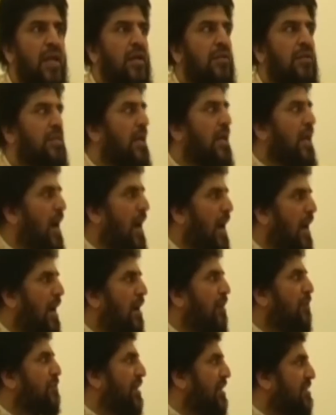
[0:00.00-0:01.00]
that
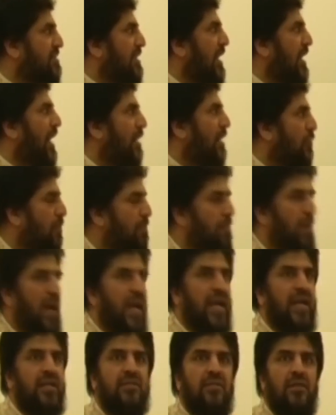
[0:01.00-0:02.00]
how this Ahlul
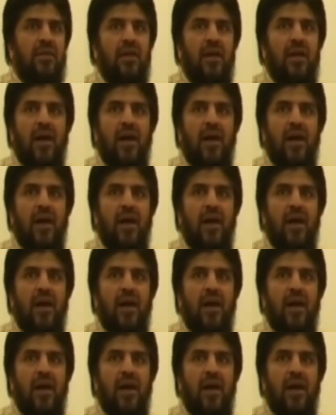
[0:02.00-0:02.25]
Bayt